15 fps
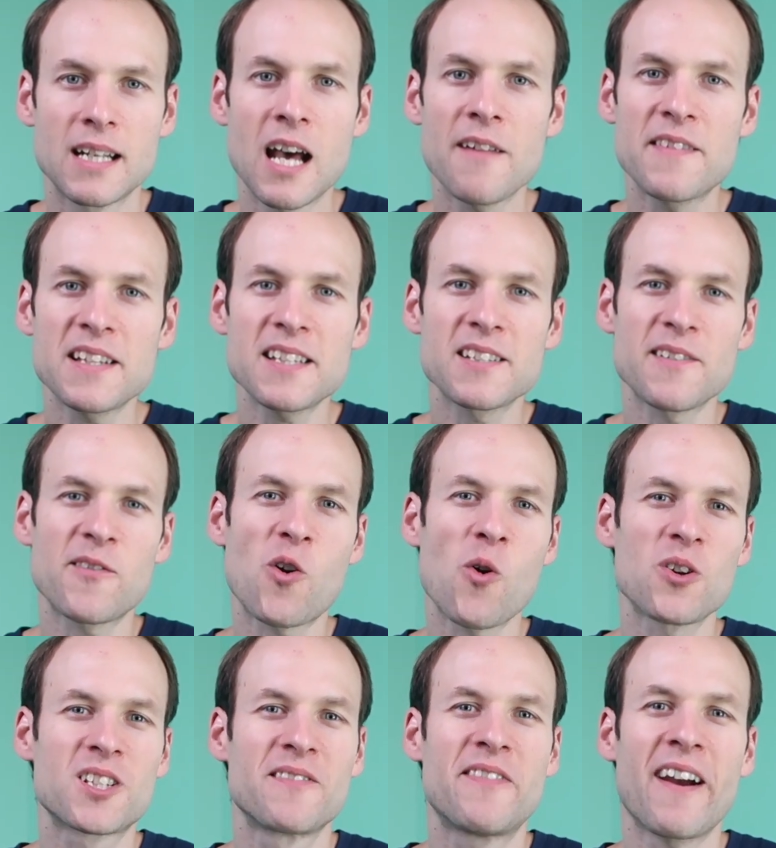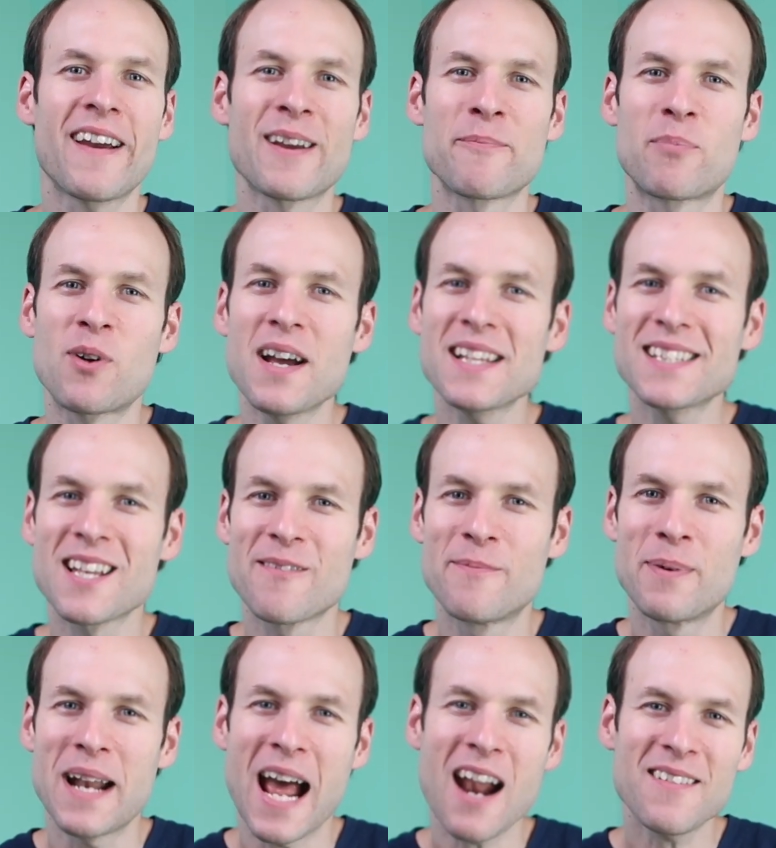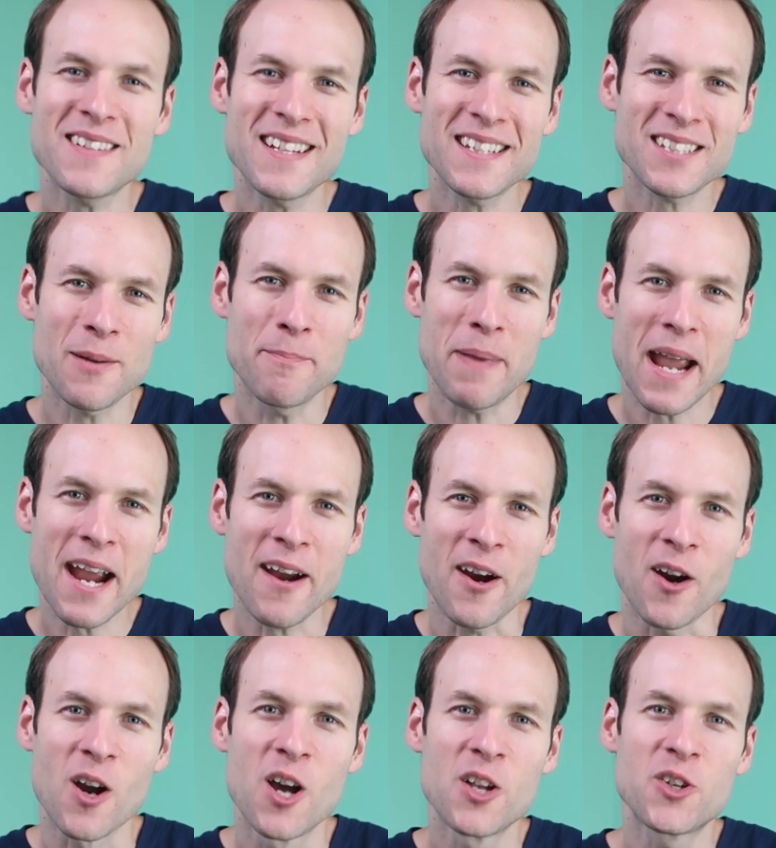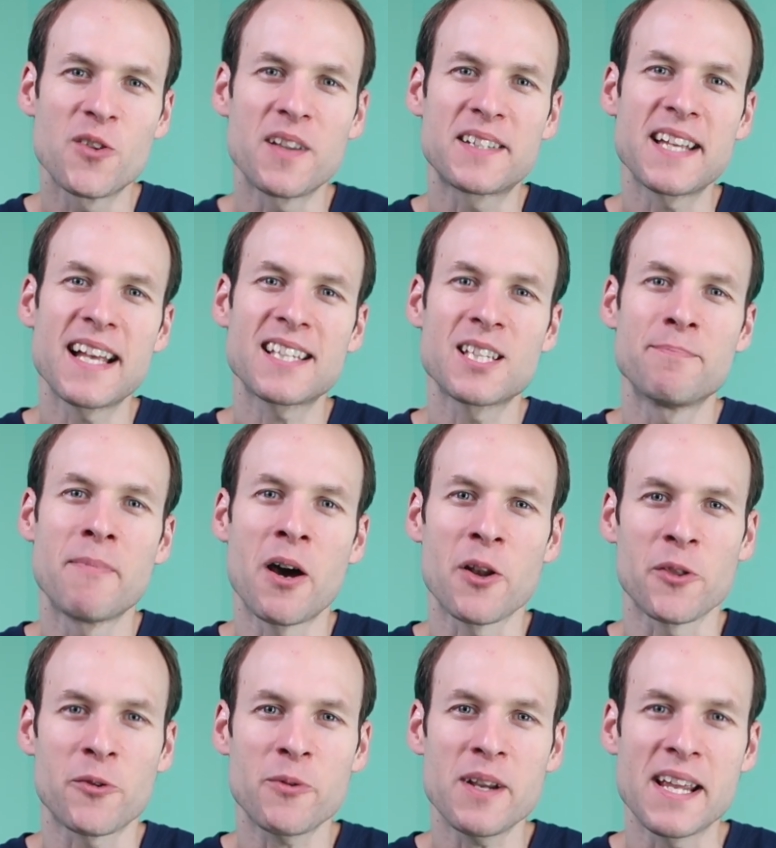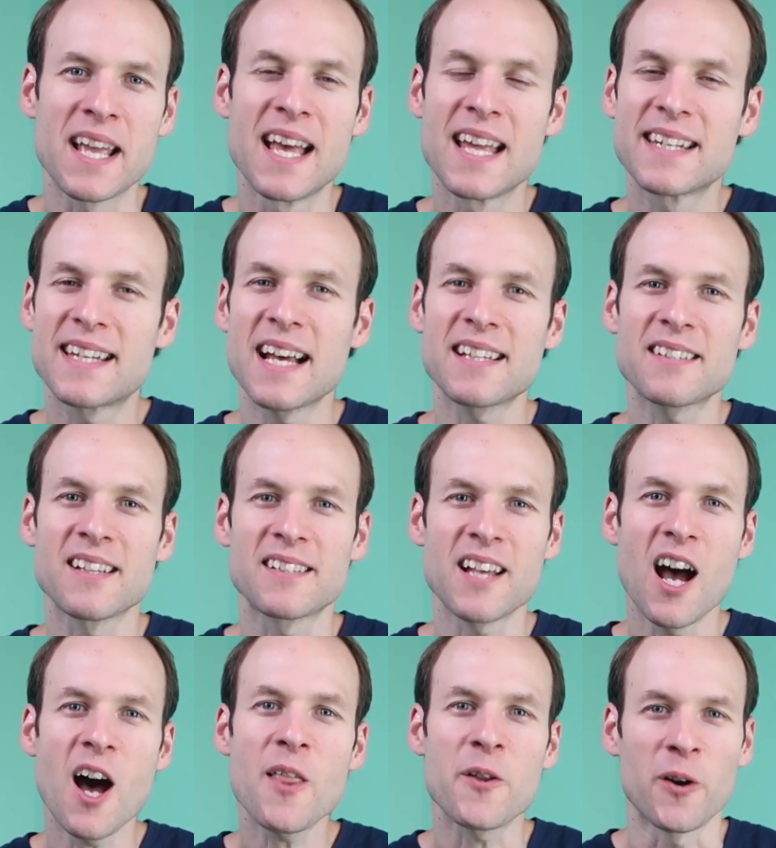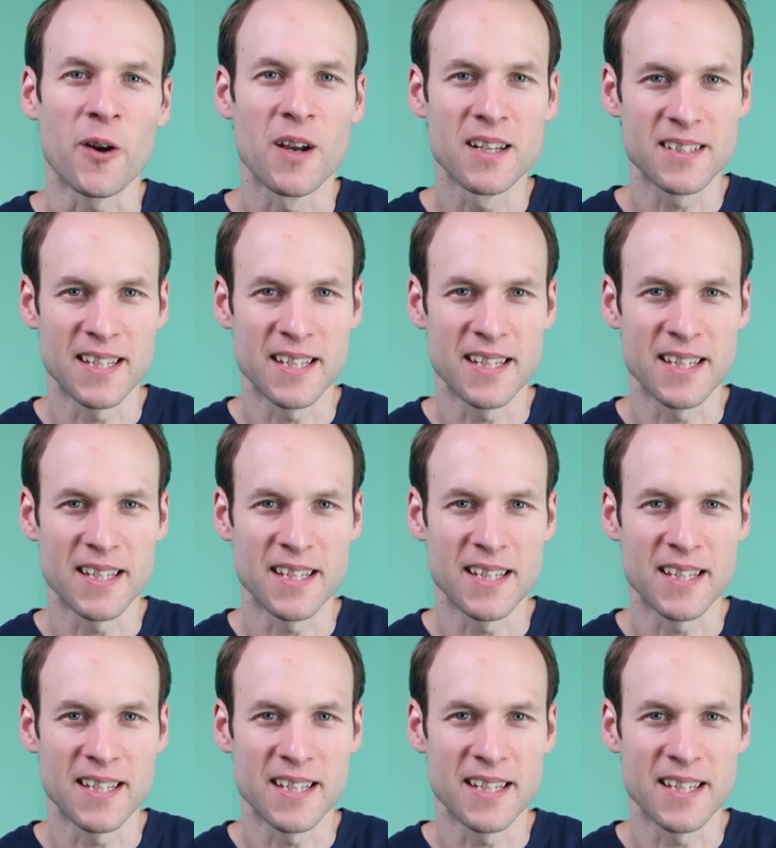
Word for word: Now this is of course very impressive, but how does this compare to the Tesla Model three, Tesla's other